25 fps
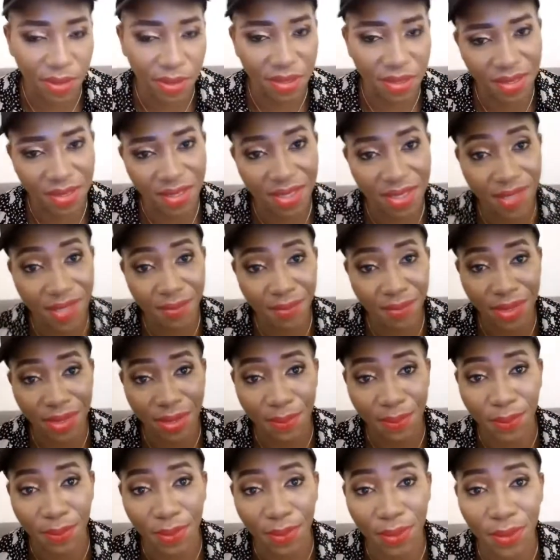but
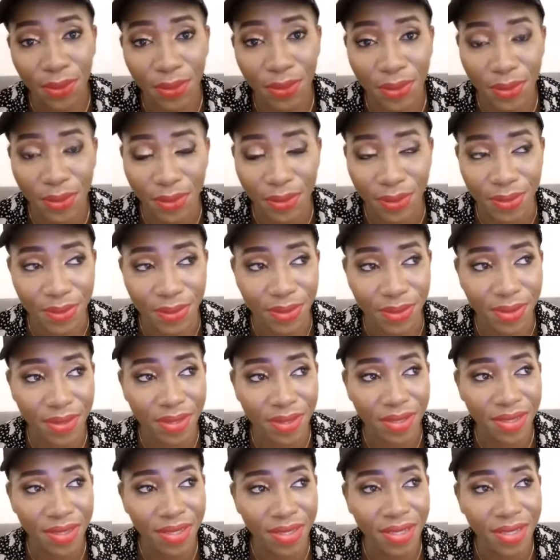the protocols,